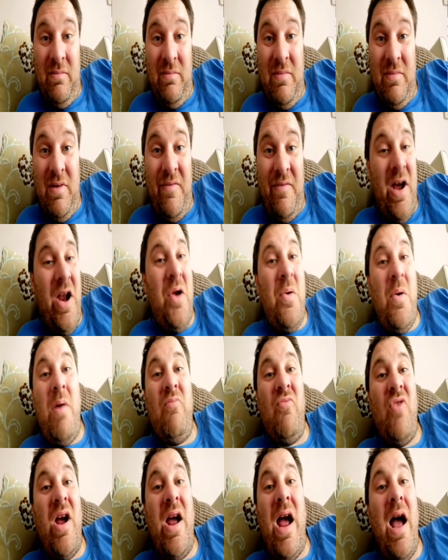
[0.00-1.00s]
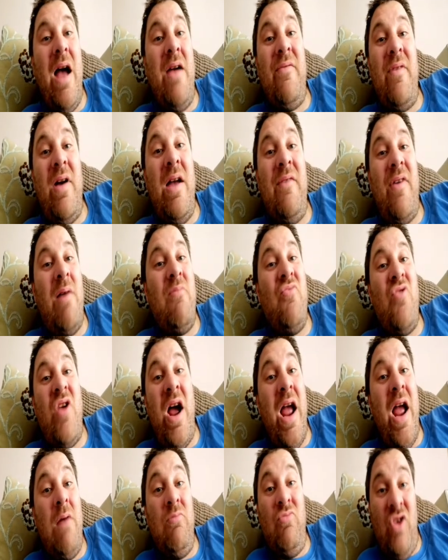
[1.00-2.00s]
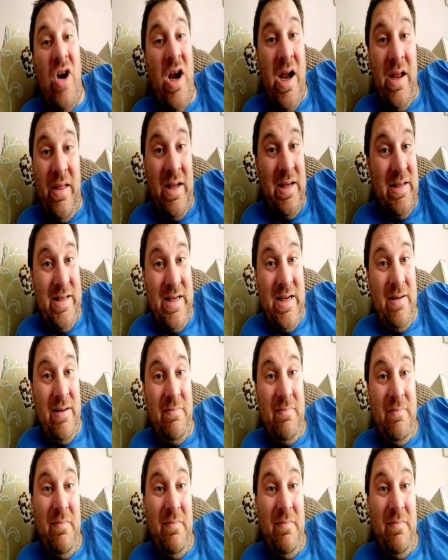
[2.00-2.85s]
If I know I'm right, if I'm right, I'm right, and that's it.